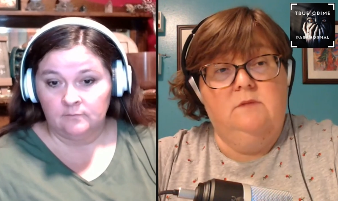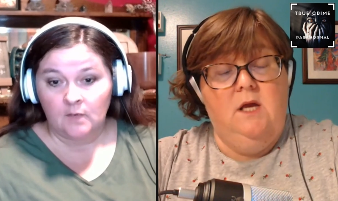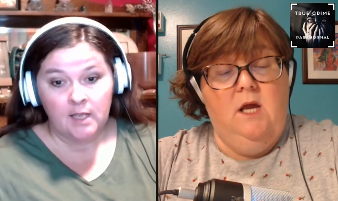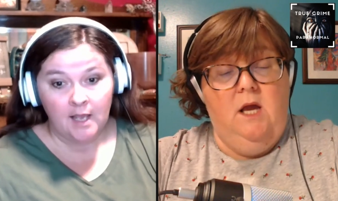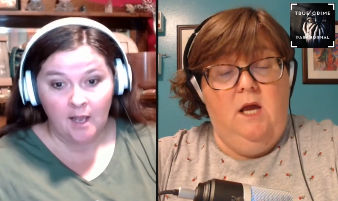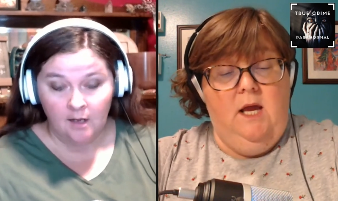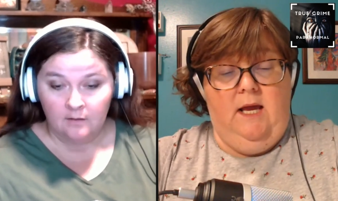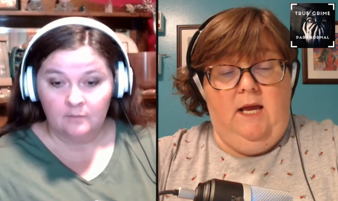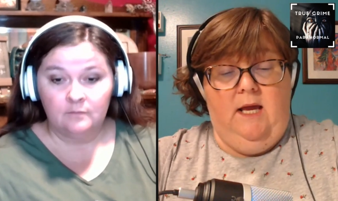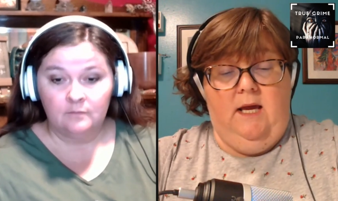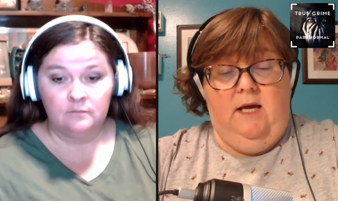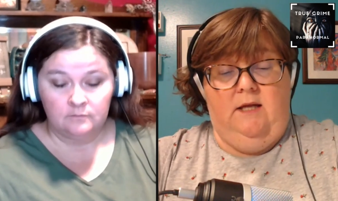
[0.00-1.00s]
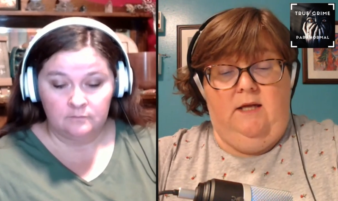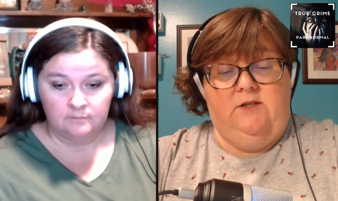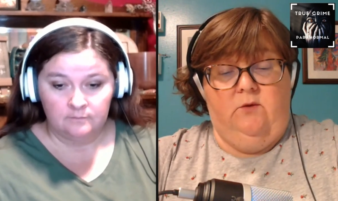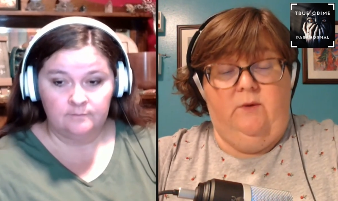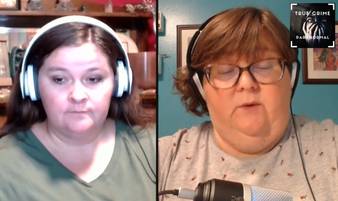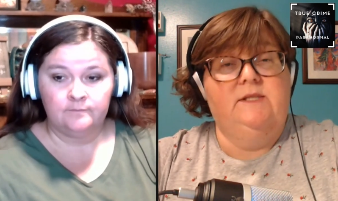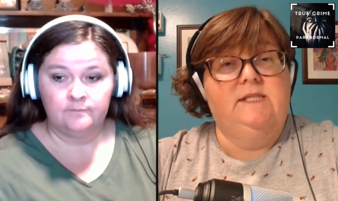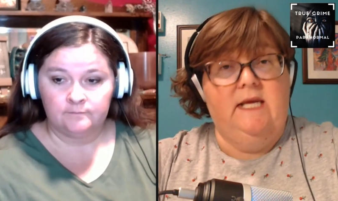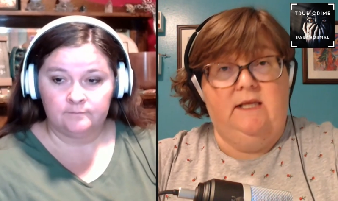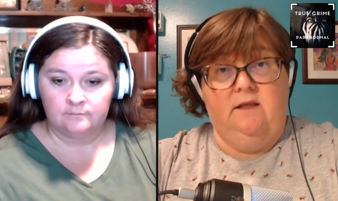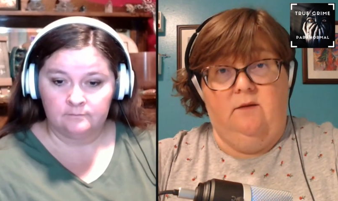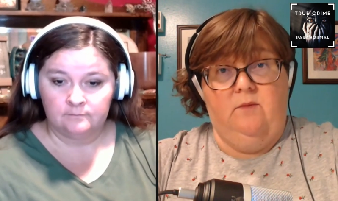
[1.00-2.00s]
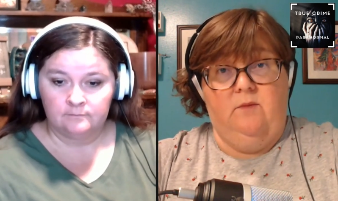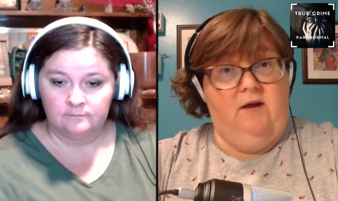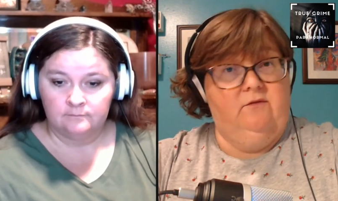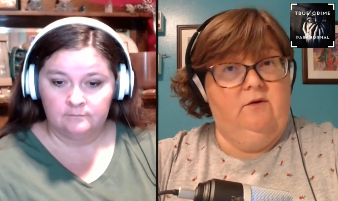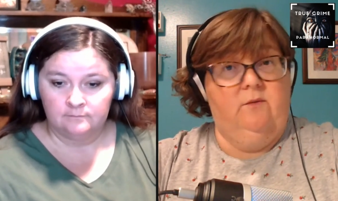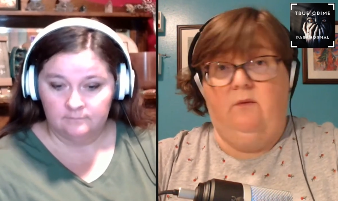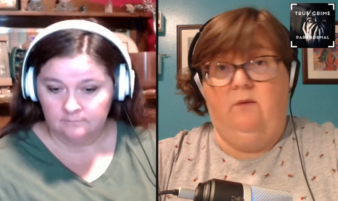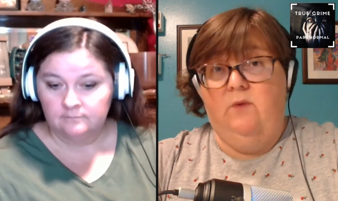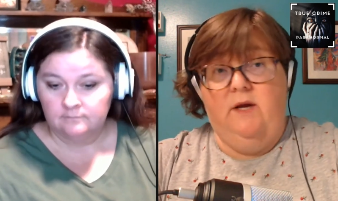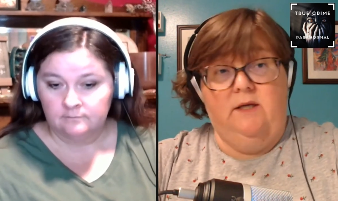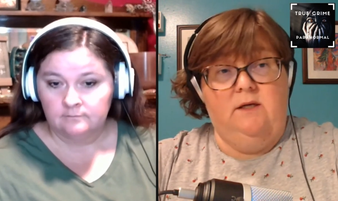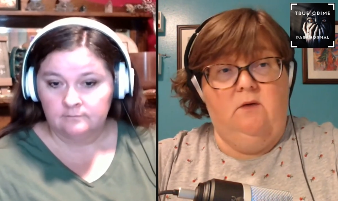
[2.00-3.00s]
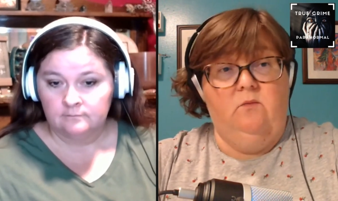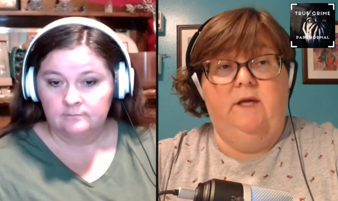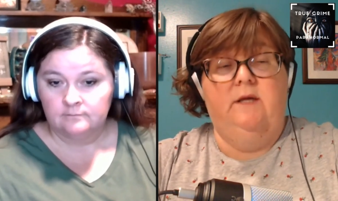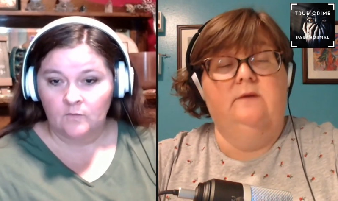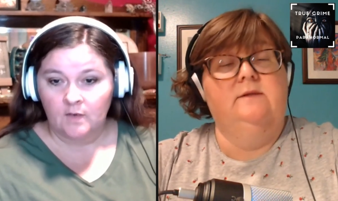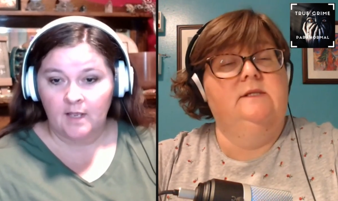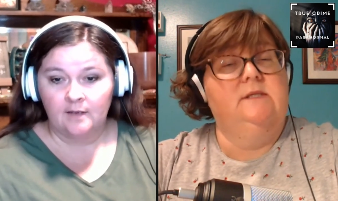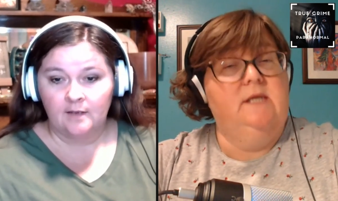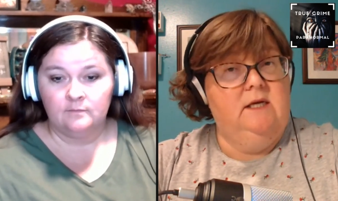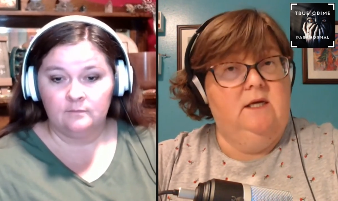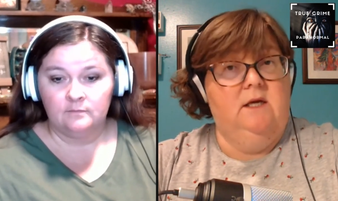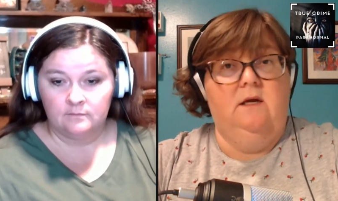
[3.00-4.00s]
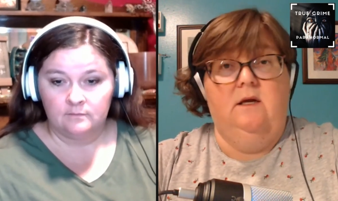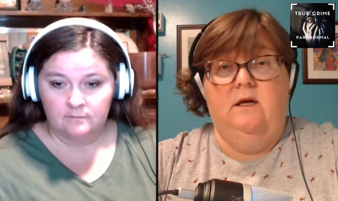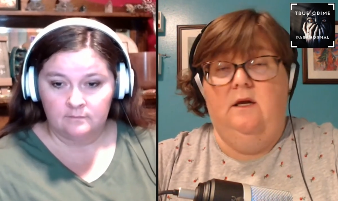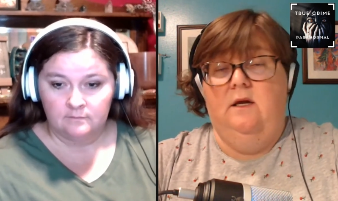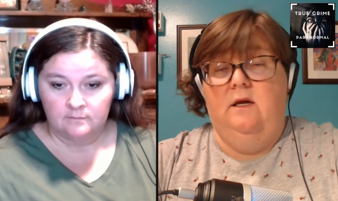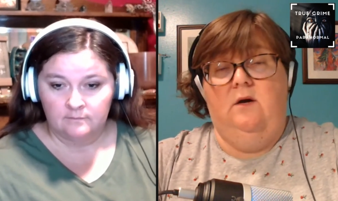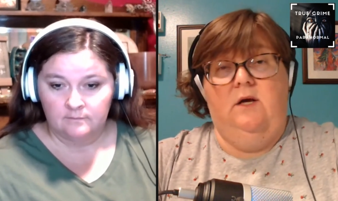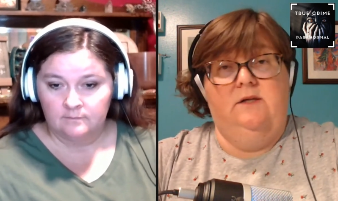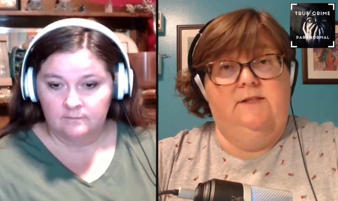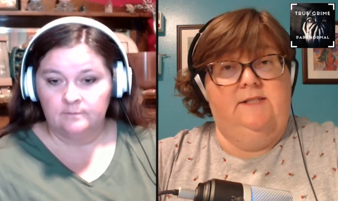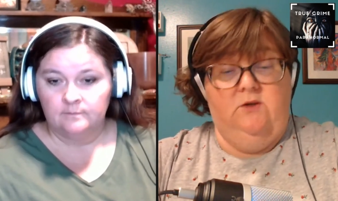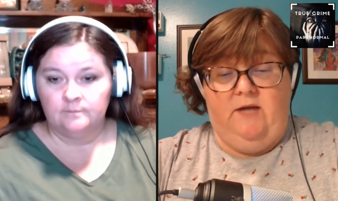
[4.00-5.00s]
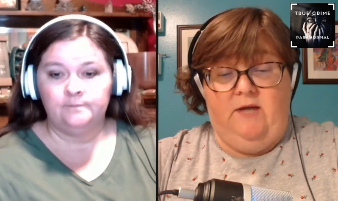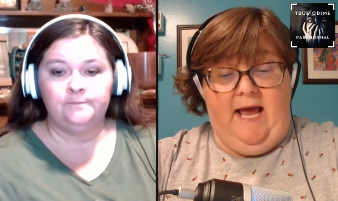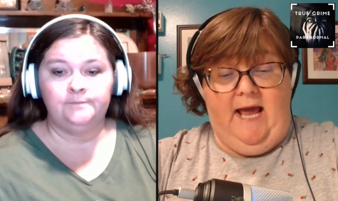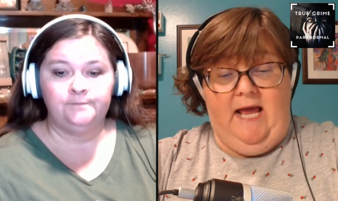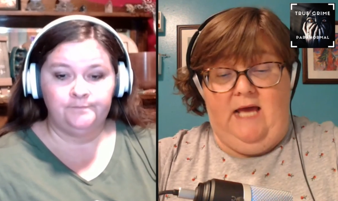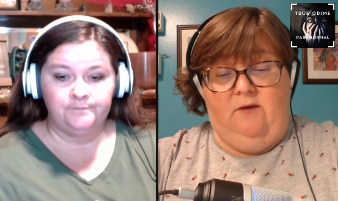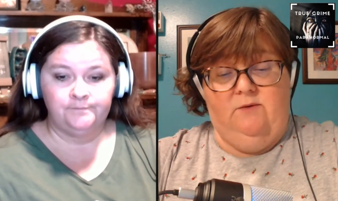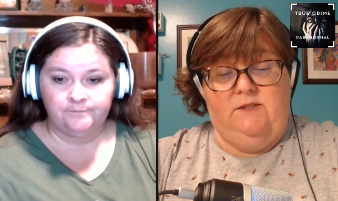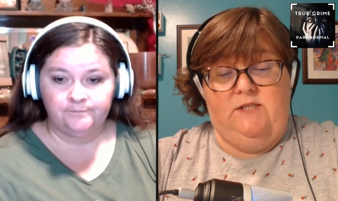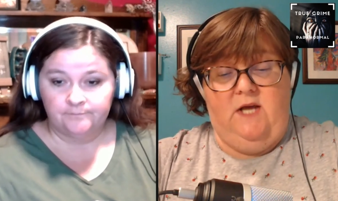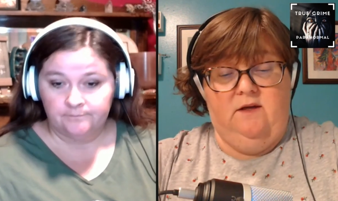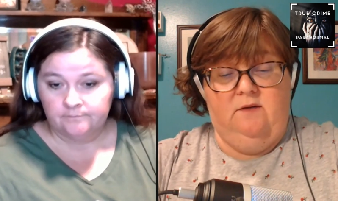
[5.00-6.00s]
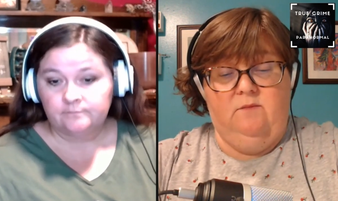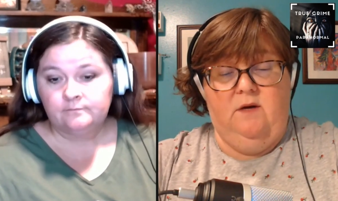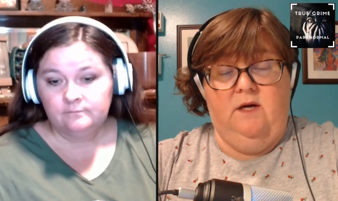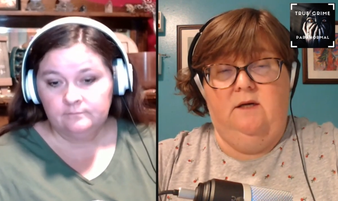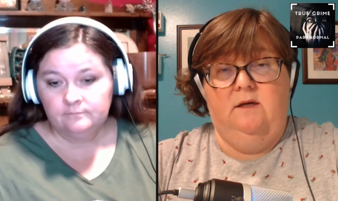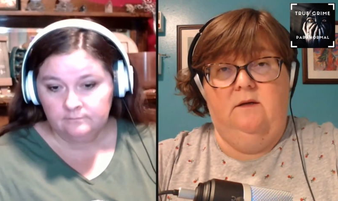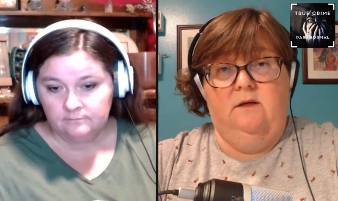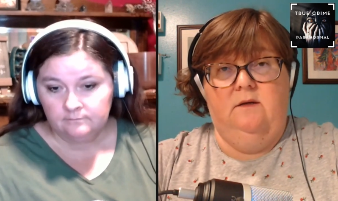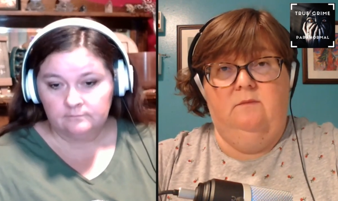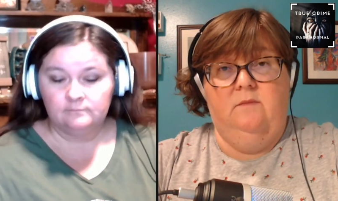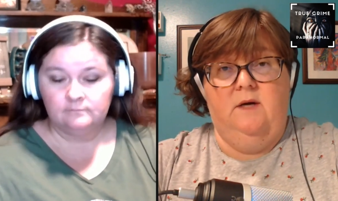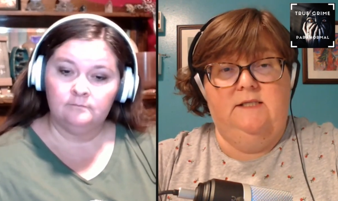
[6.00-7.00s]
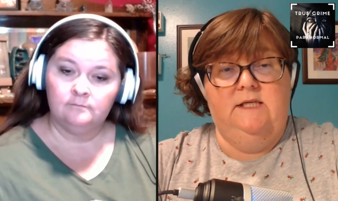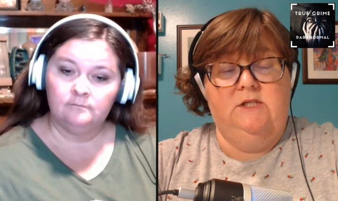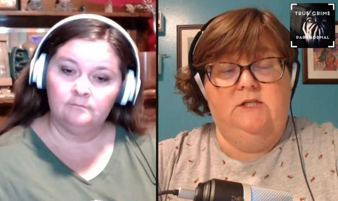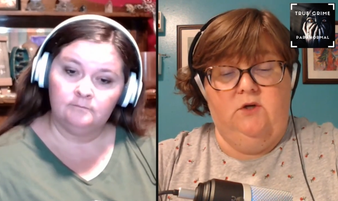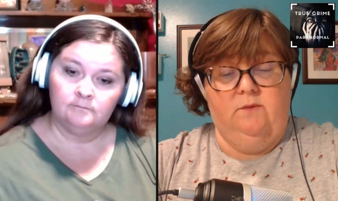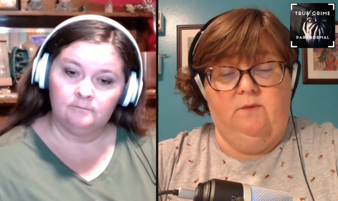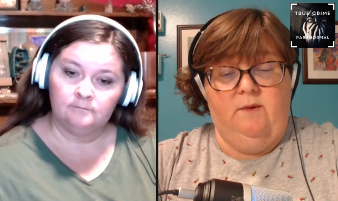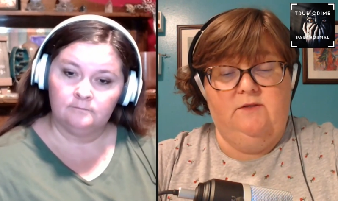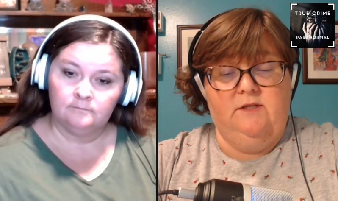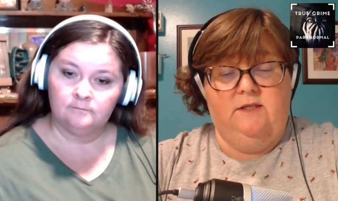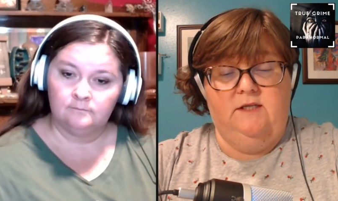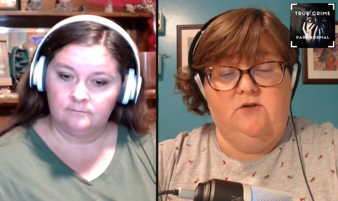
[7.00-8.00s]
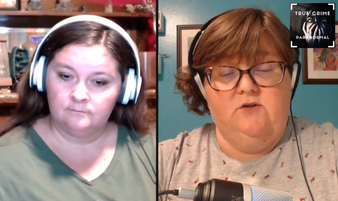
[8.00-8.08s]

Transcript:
Speaker 1: Yeah. And so we would sing them everywhere we went. And we could yeah. sing and still can. I was telling my my teacher, my music mm-hmm. teacher,